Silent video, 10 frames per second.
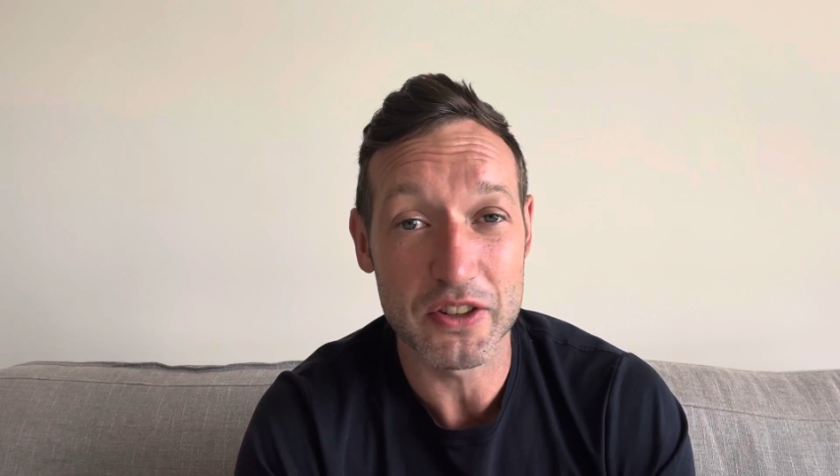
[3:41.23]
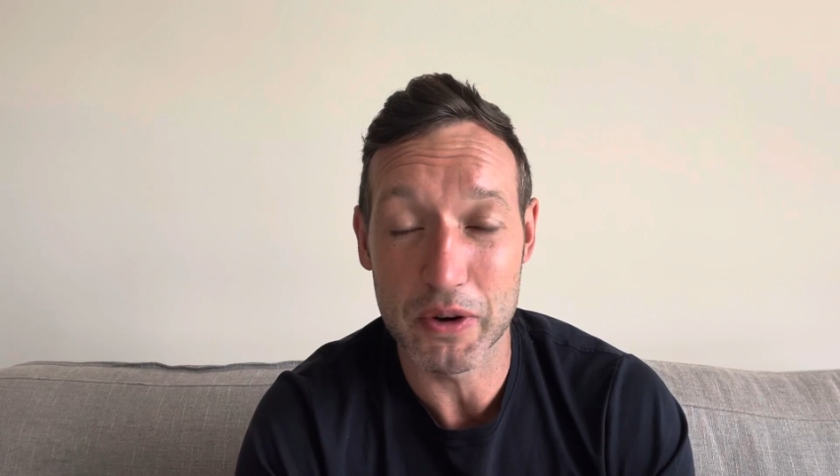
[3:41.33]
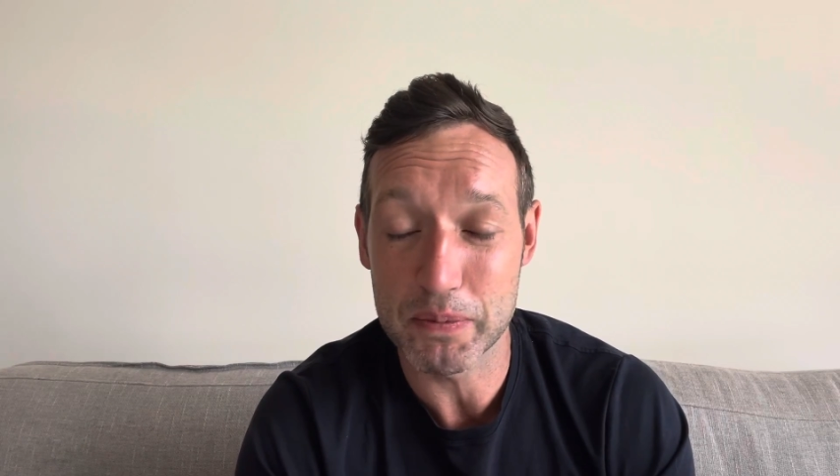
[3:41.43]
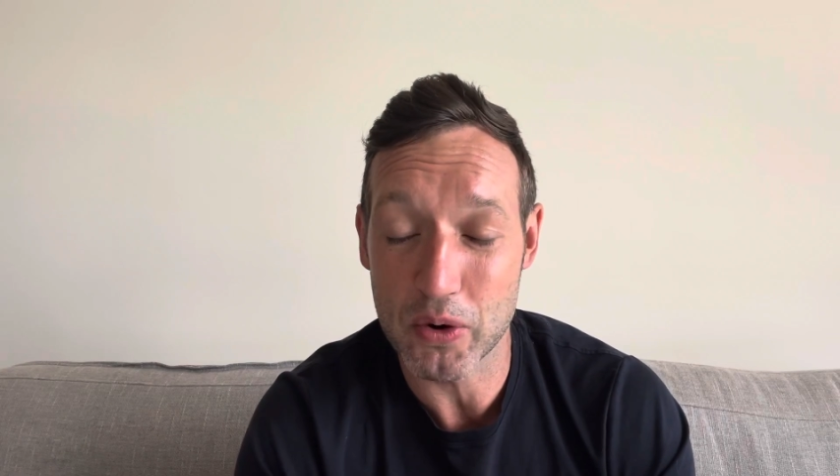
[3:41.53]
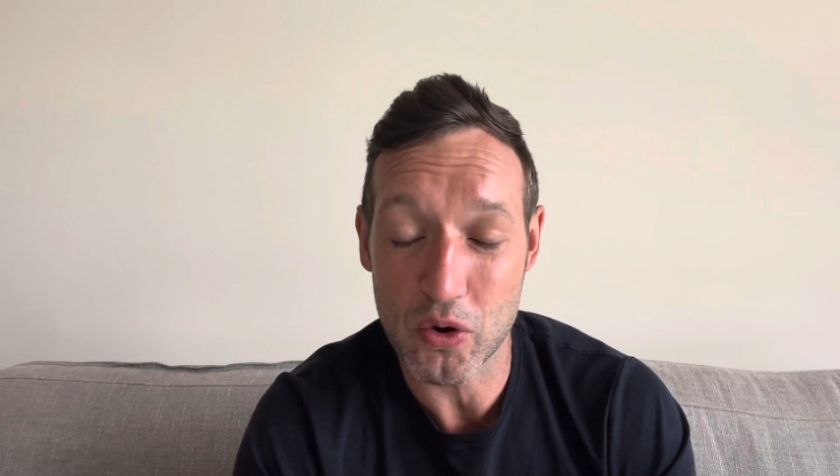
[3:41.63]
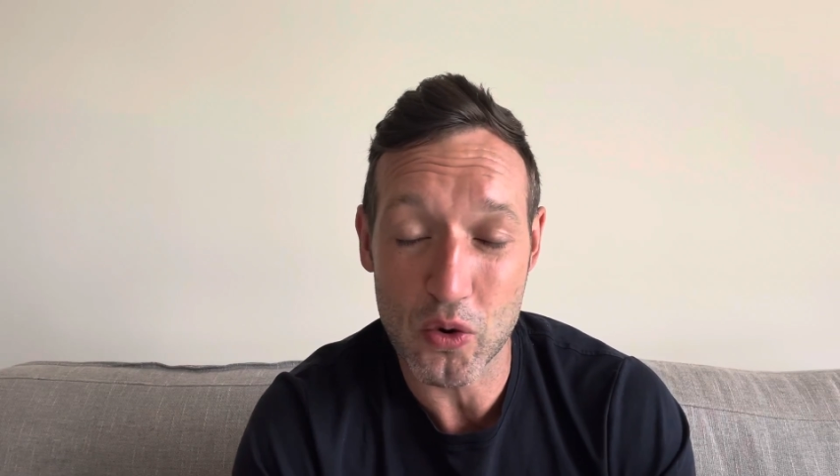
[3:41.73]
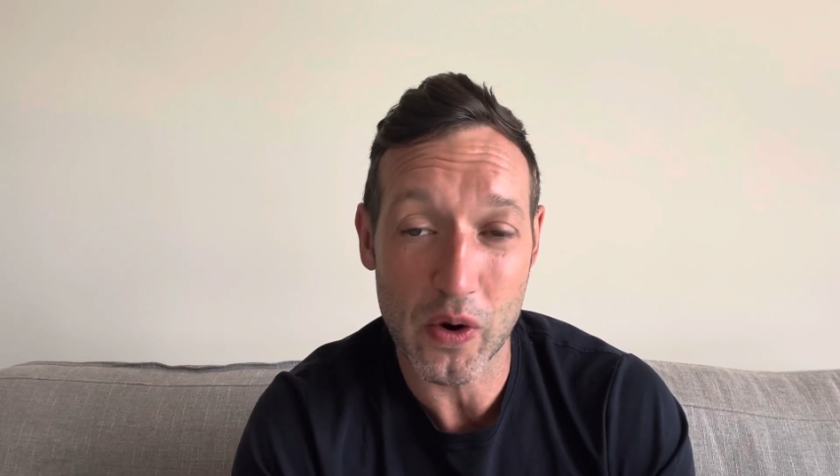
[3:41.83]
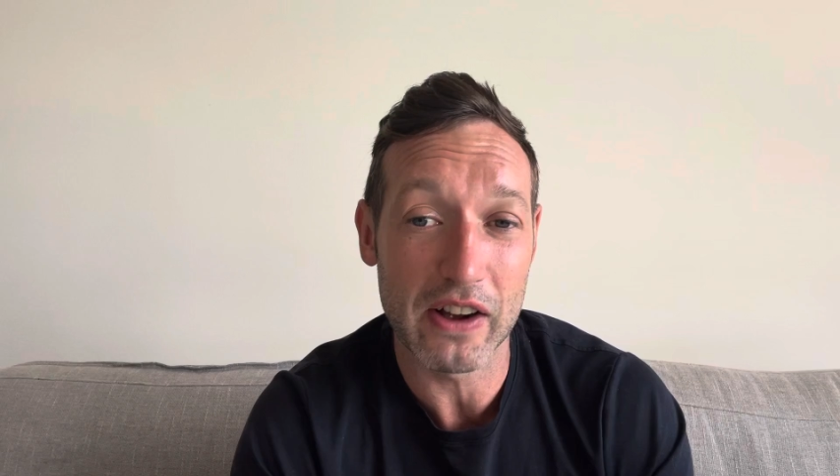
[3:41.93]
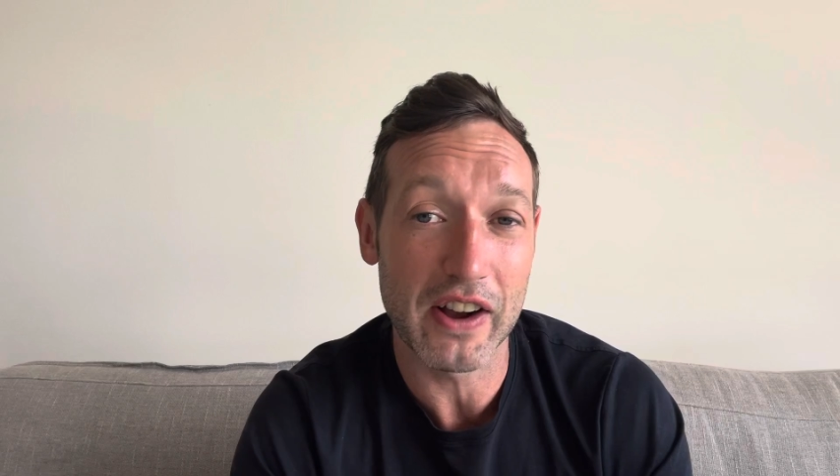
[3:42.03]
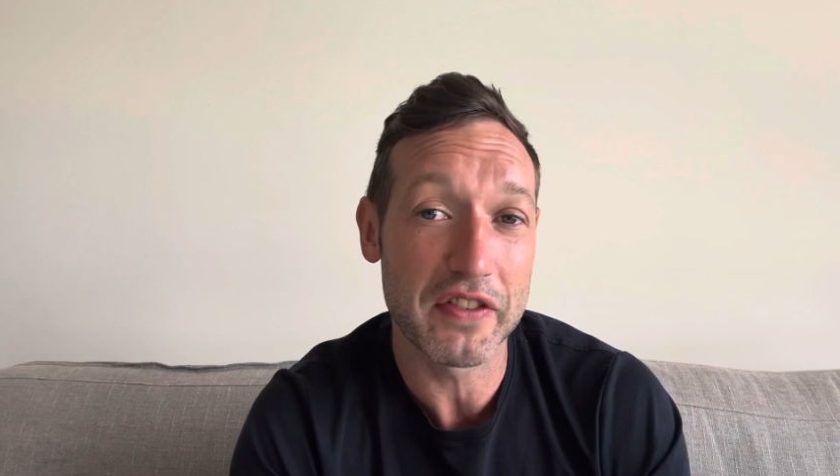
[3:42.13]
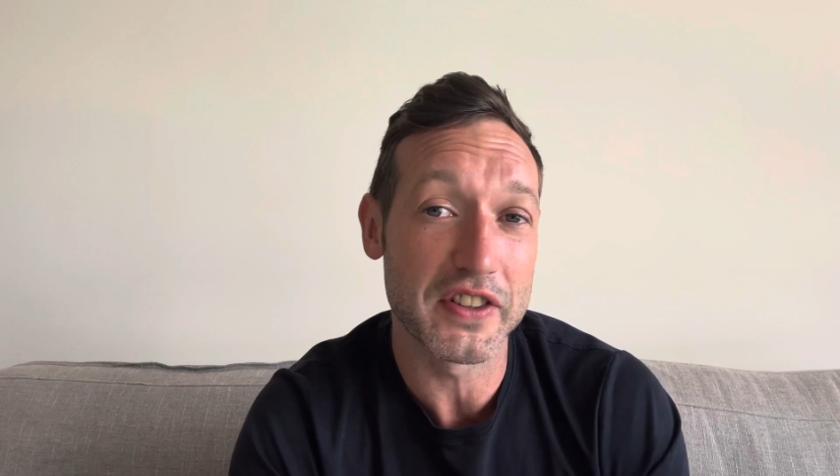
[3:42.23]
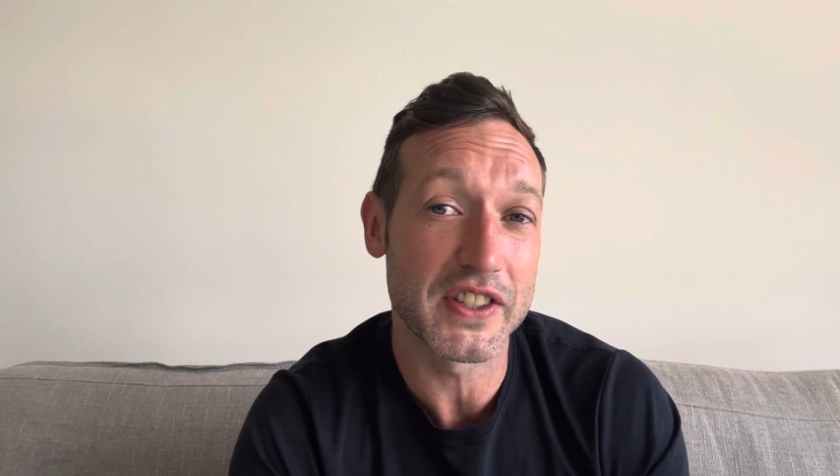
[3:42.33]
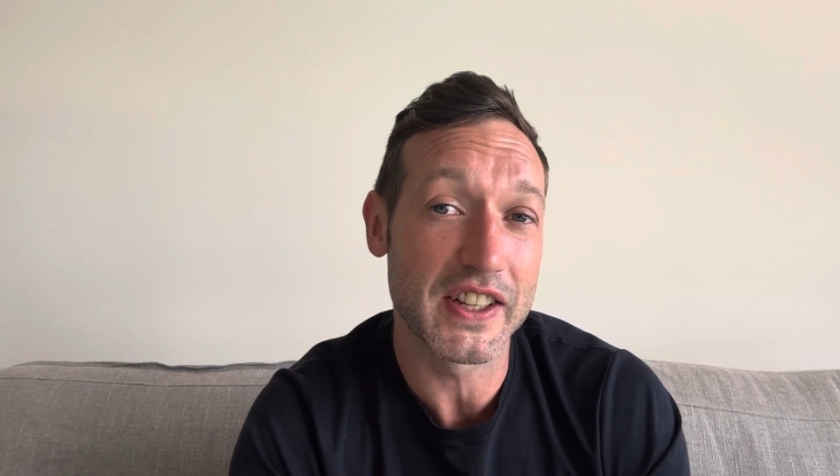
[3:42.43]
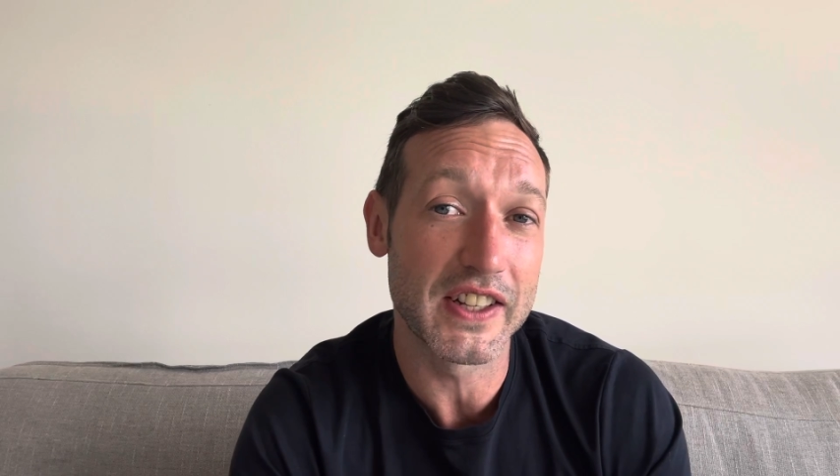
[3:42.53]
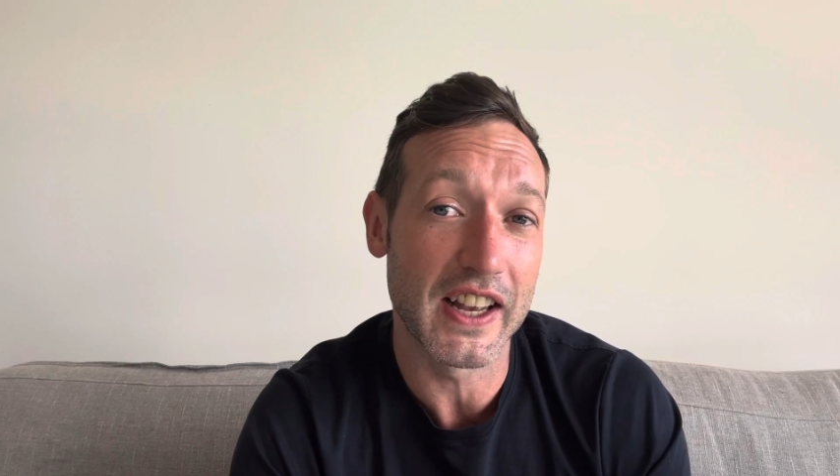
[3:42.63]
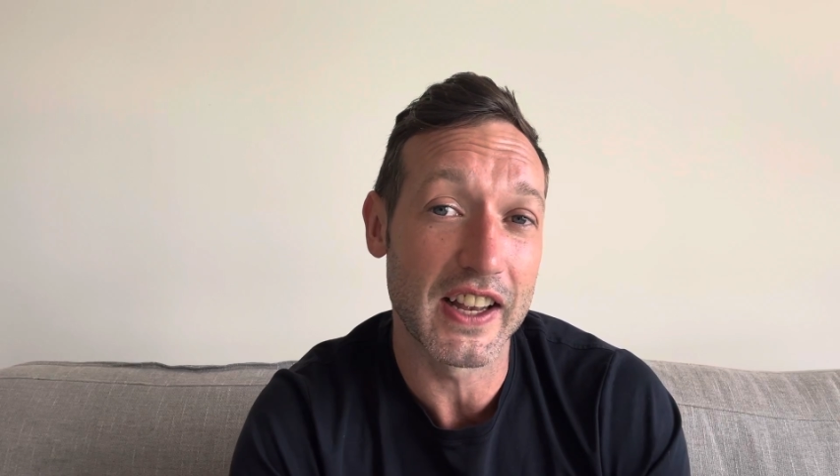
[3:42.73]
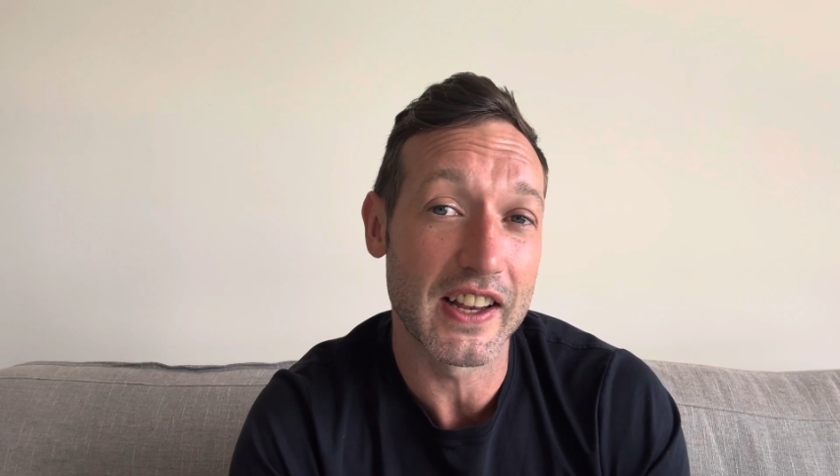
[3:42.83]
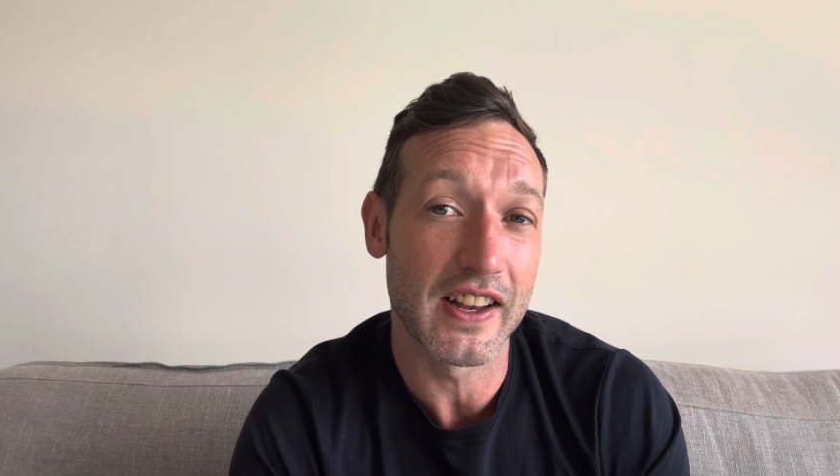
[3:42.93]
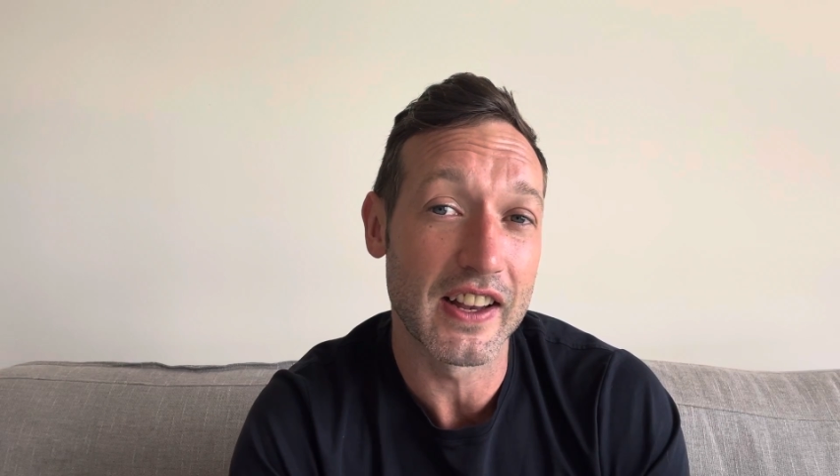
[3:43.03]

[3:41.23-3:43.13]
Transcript: and we put all our efforts in there,